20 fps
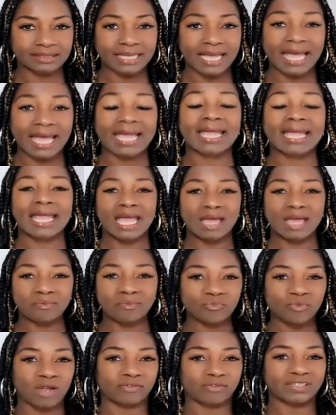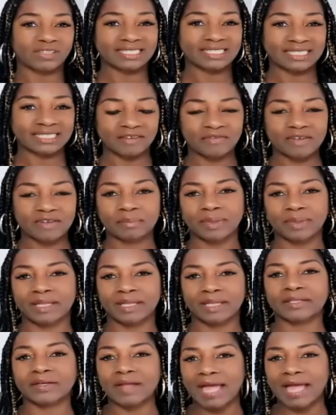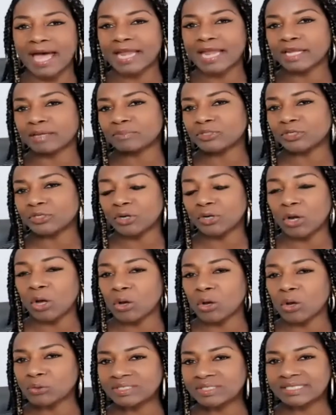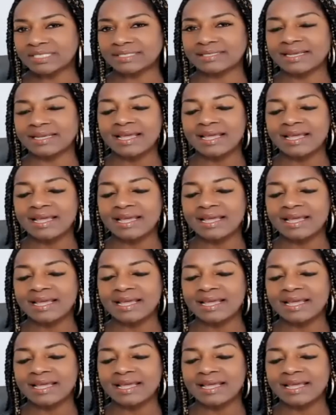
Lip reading: I am Reverend Stephanie Butler Adams, your host,